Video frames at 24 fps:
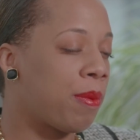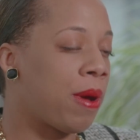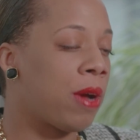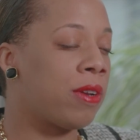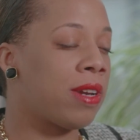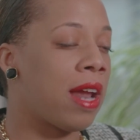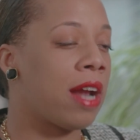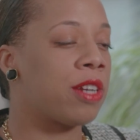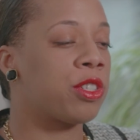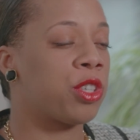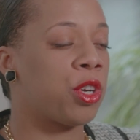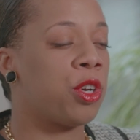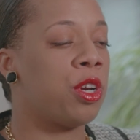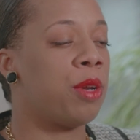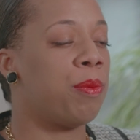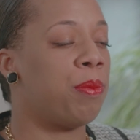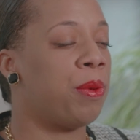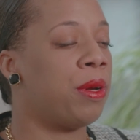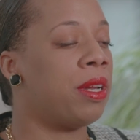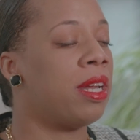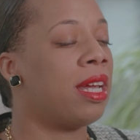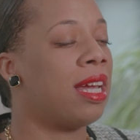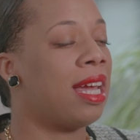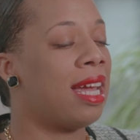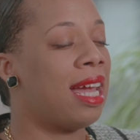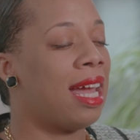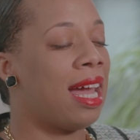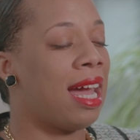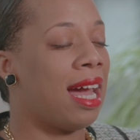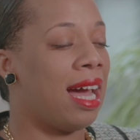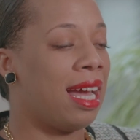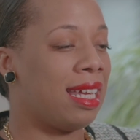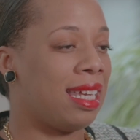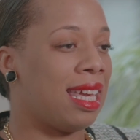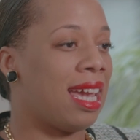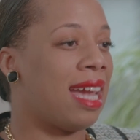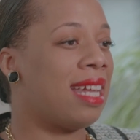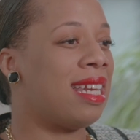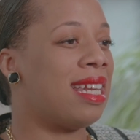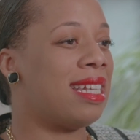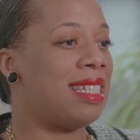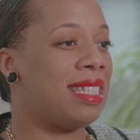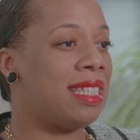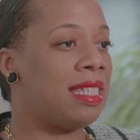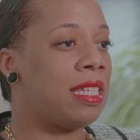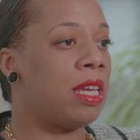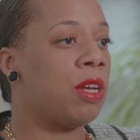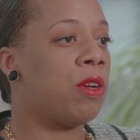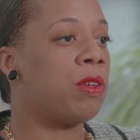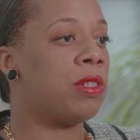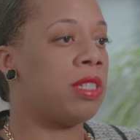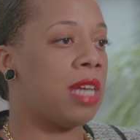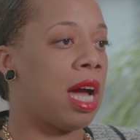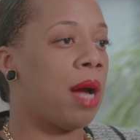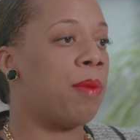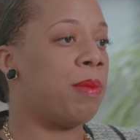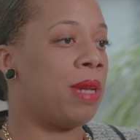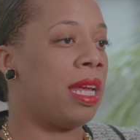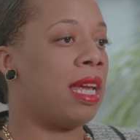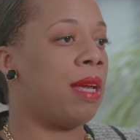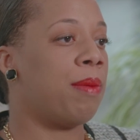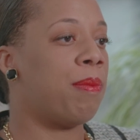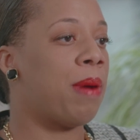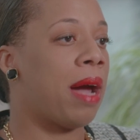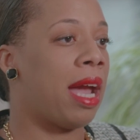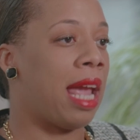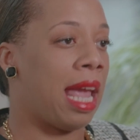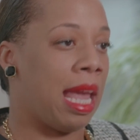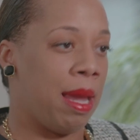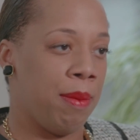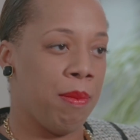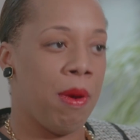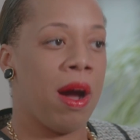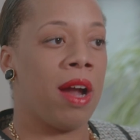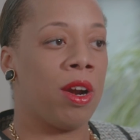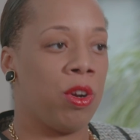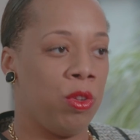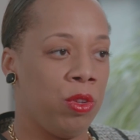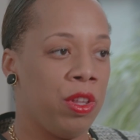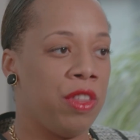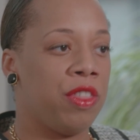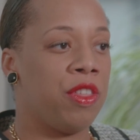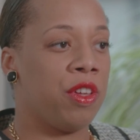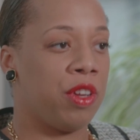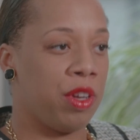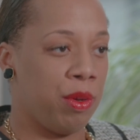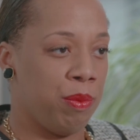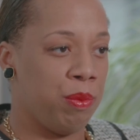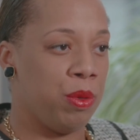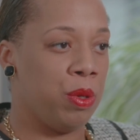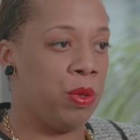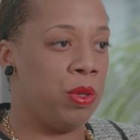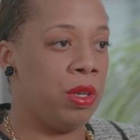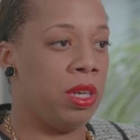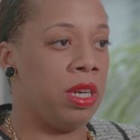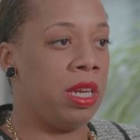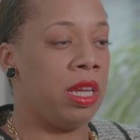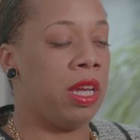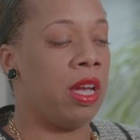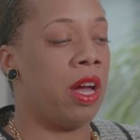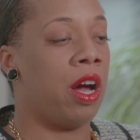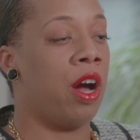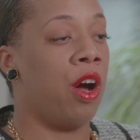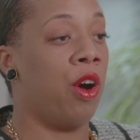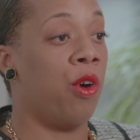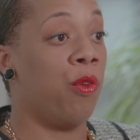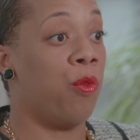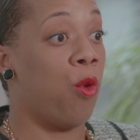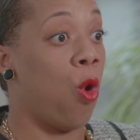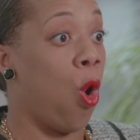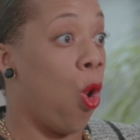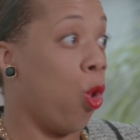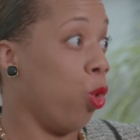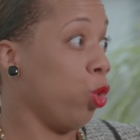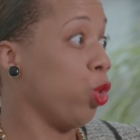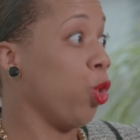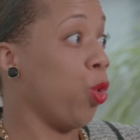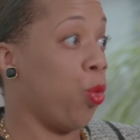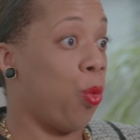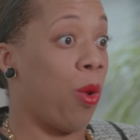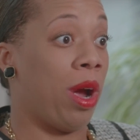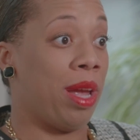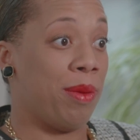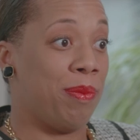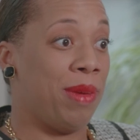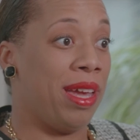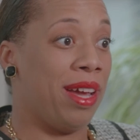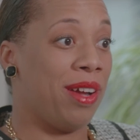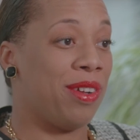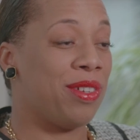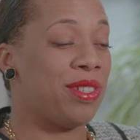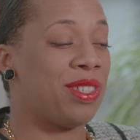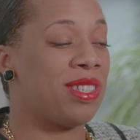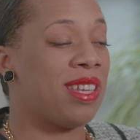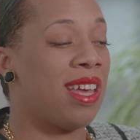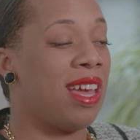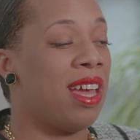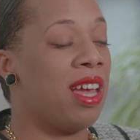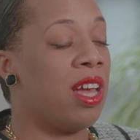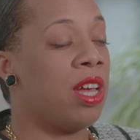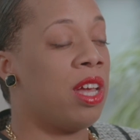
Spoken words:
about national security, but again, it's still dominated by a monolithic community of older white males.